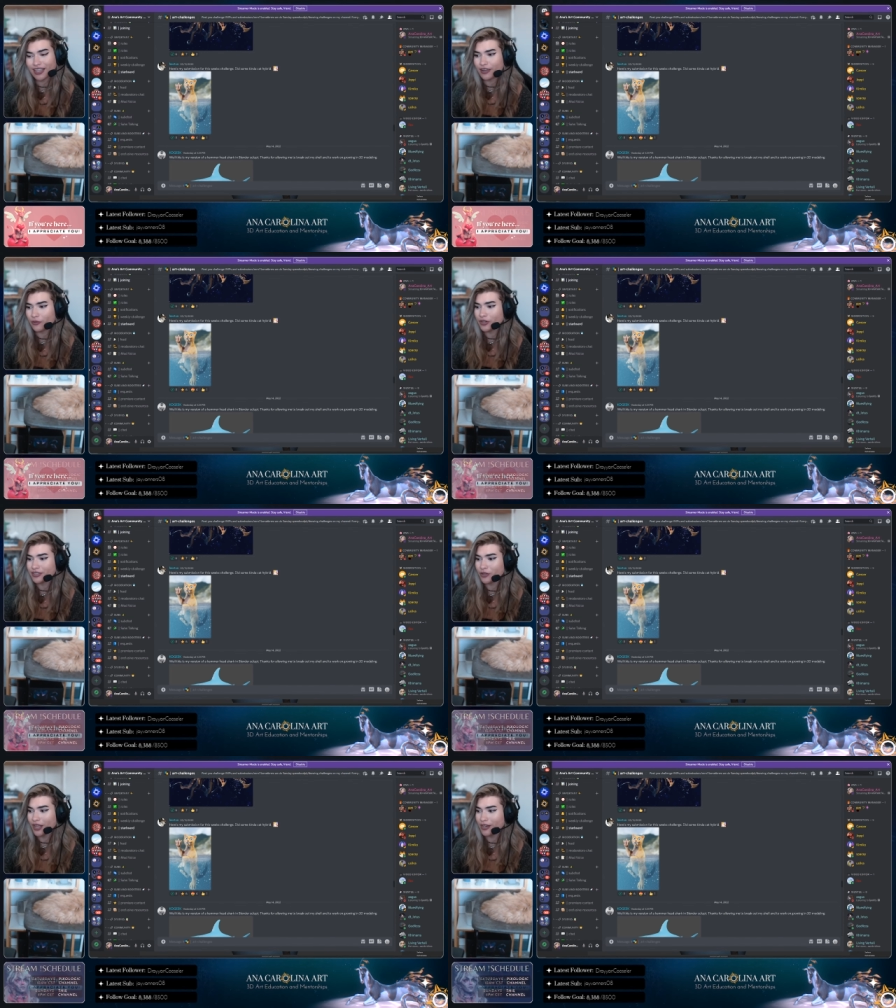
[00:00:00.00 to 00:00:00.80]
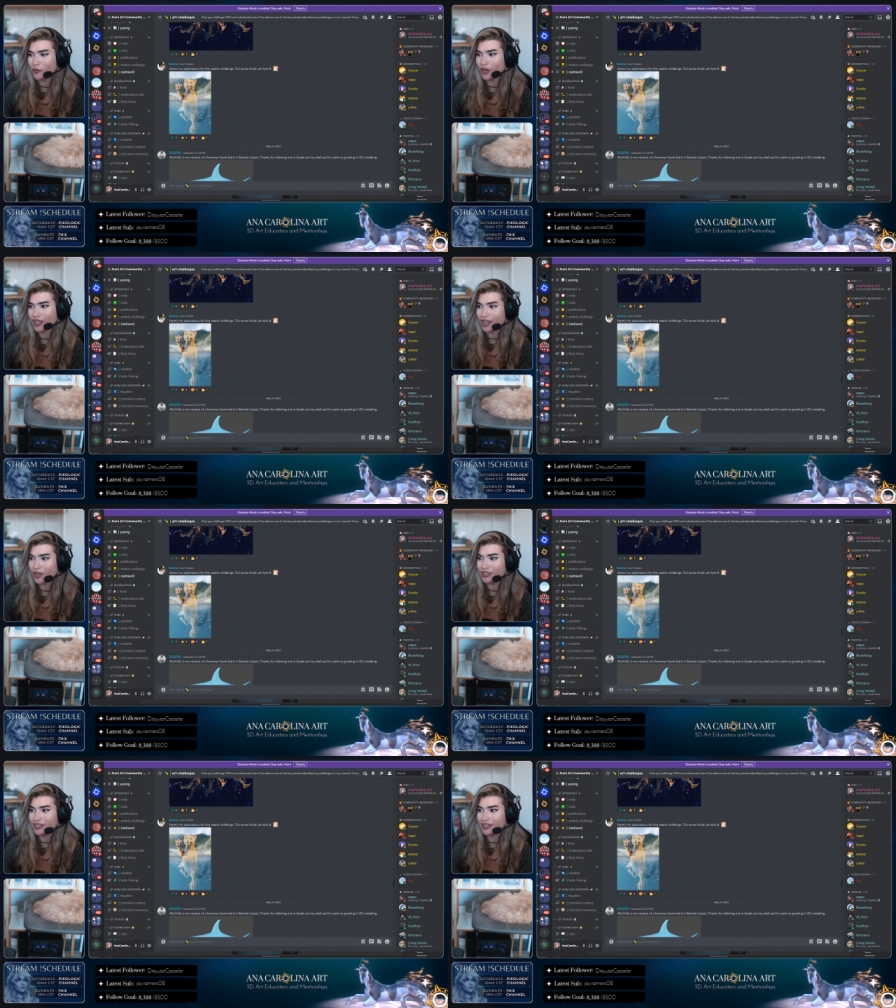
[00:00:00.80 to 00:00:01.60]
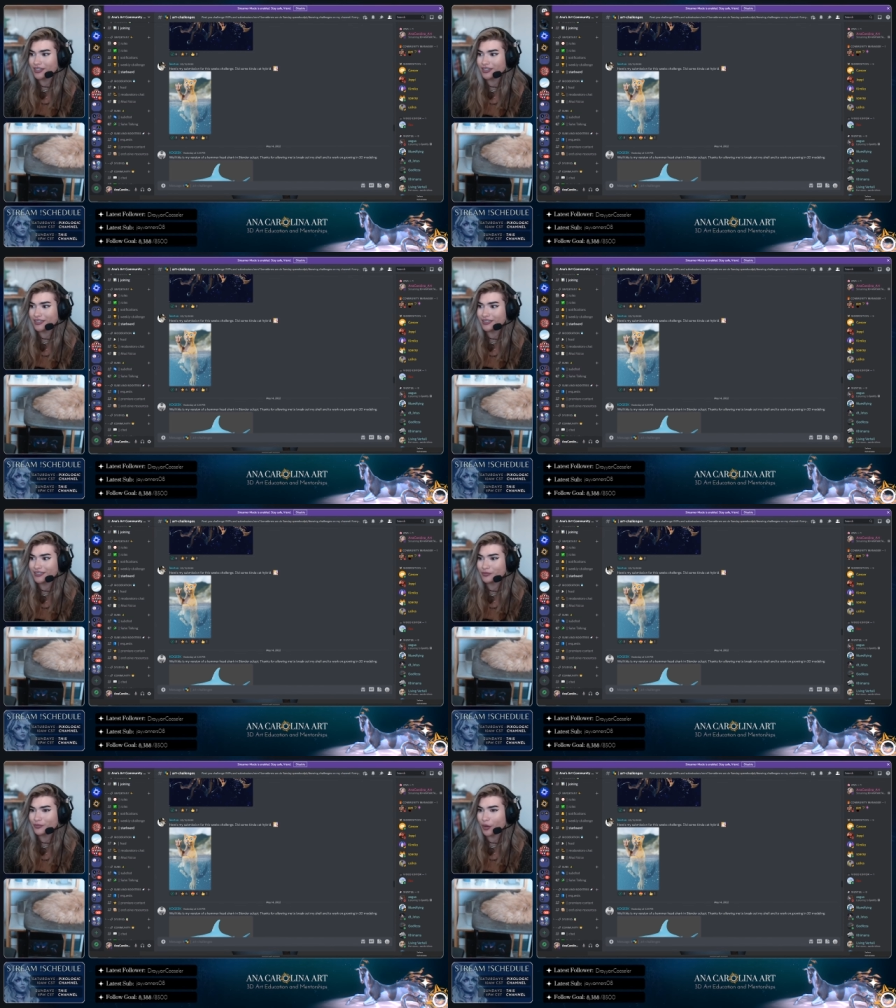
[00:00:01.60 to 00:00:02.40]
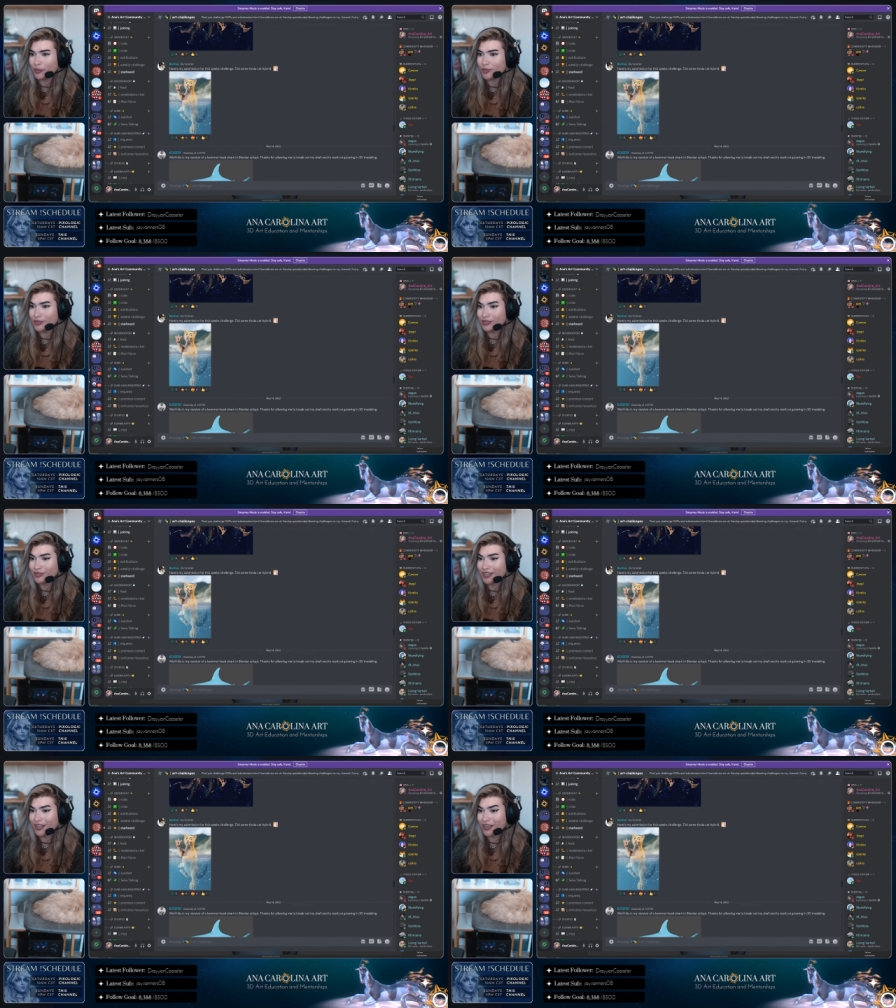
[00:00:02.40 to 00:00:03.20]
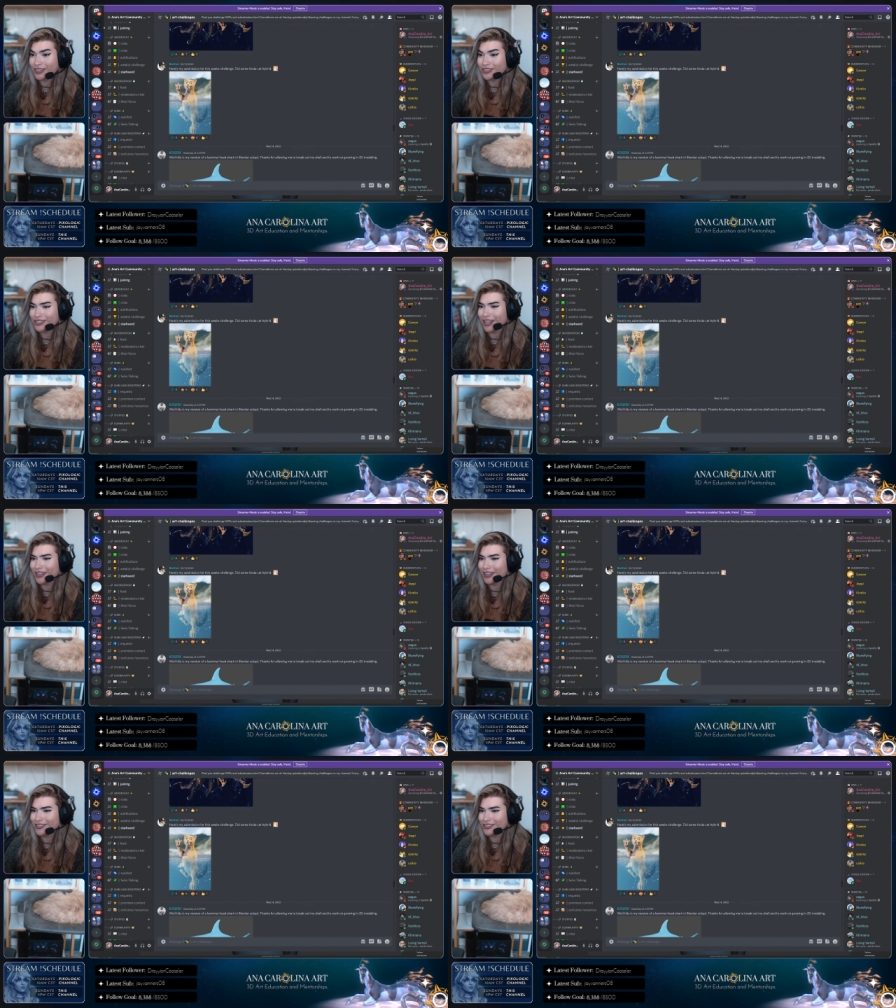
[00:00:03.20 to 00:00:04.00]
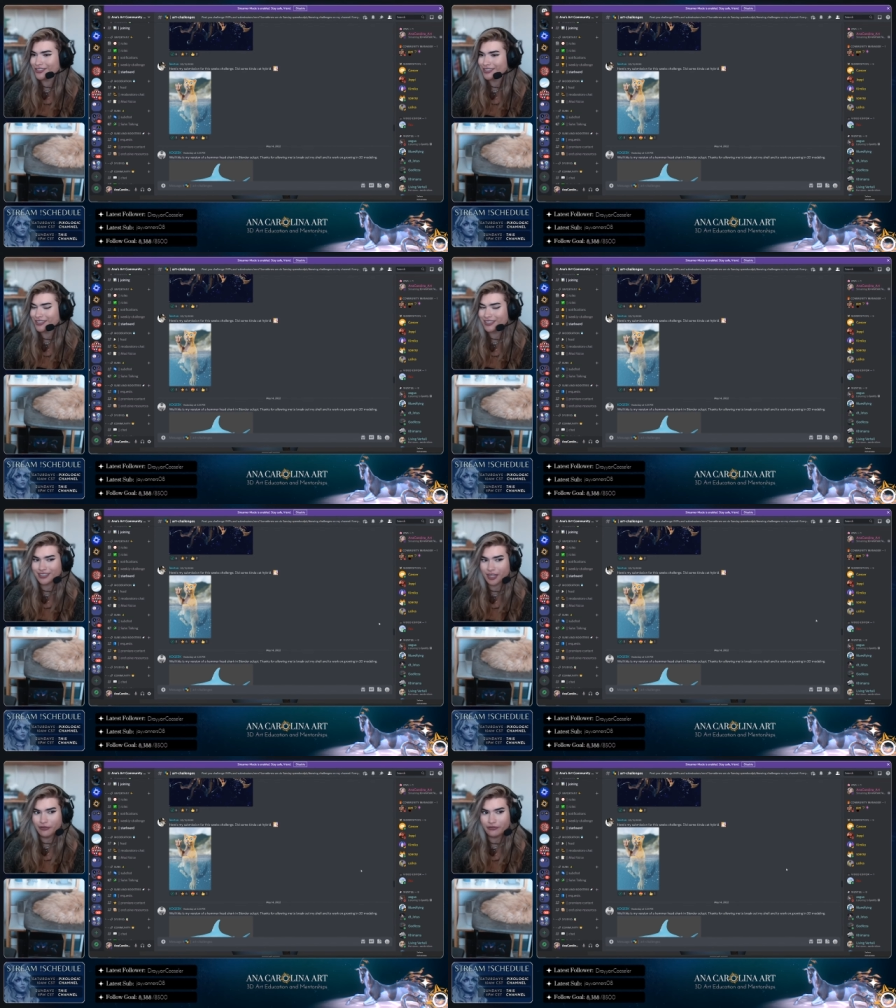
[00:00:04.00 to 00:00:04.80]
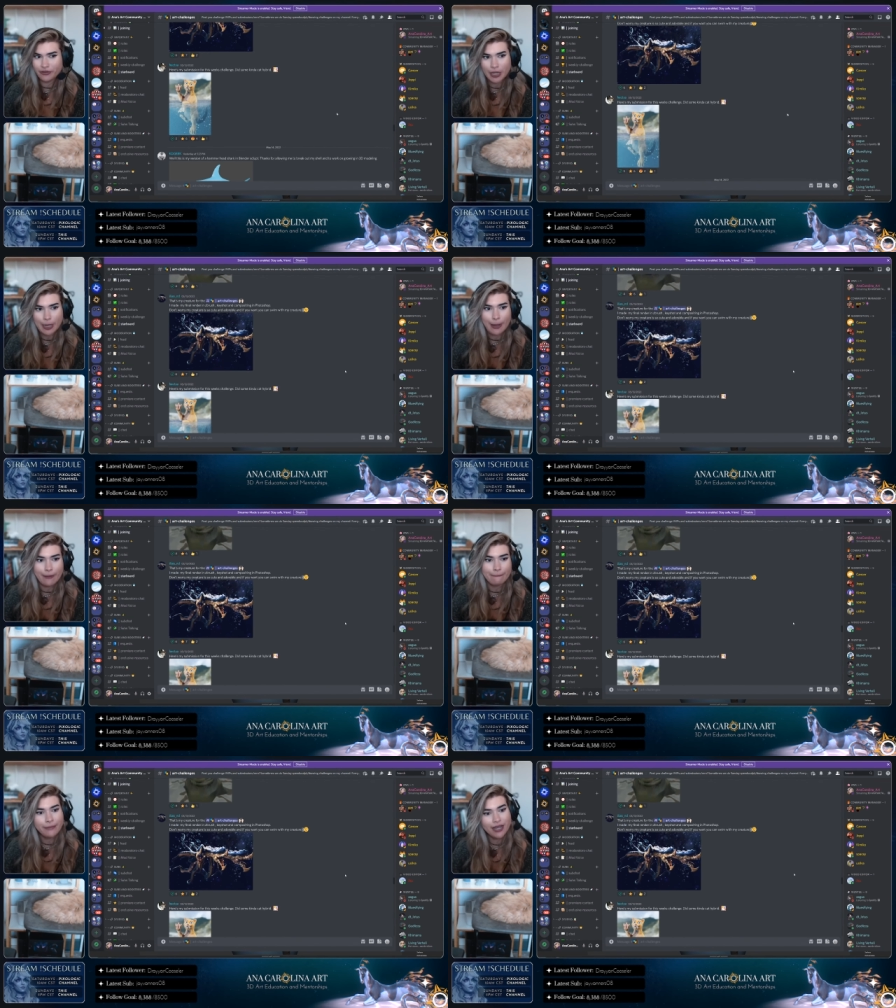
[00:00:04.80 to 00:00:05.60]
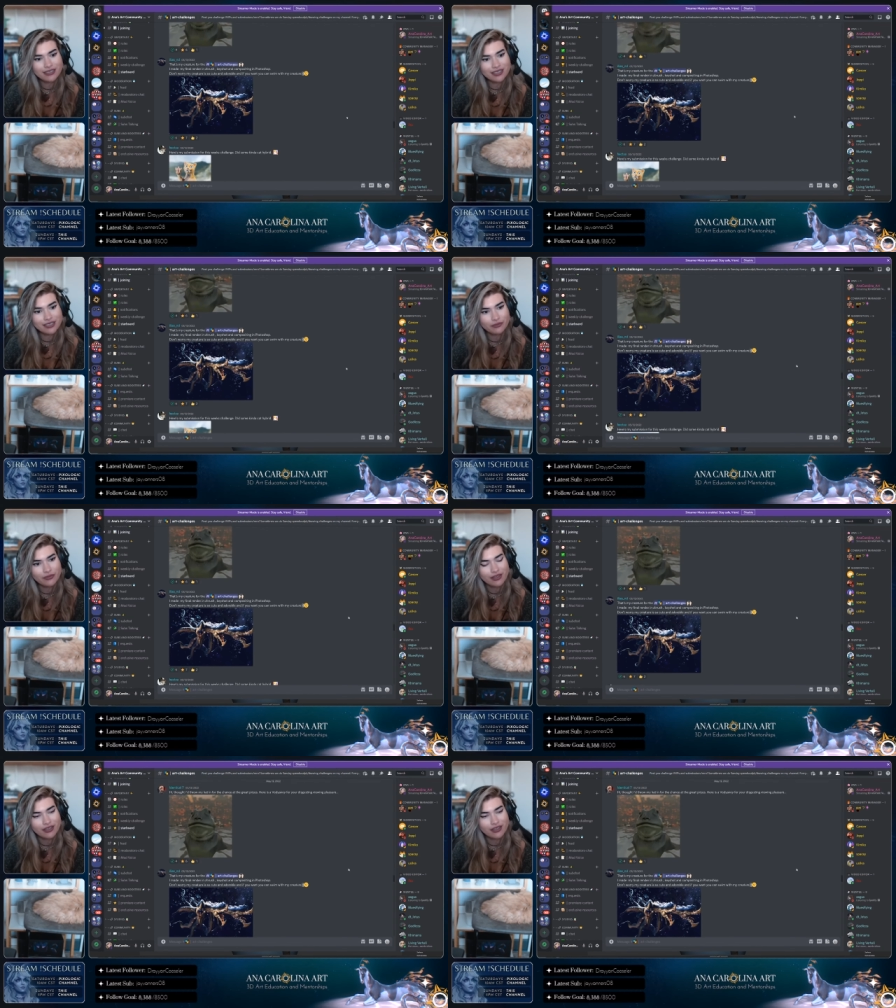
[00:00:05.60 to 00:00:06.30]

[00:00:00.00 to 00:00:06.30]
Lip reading: Like we're still kind of working out the problems of the challenge stuff. But